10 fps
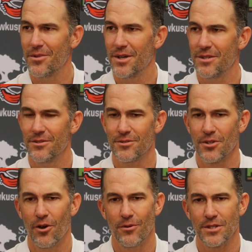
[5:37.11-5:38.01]
but there's
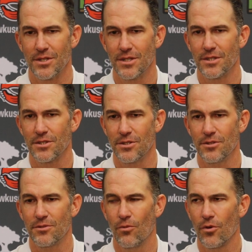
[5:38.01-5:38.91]
always things that
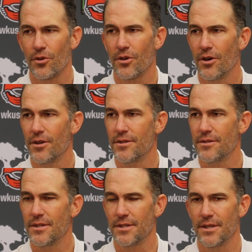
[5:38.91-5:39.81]
you can work on
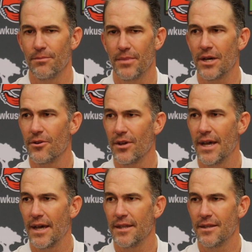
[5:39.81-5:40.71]
and get better at.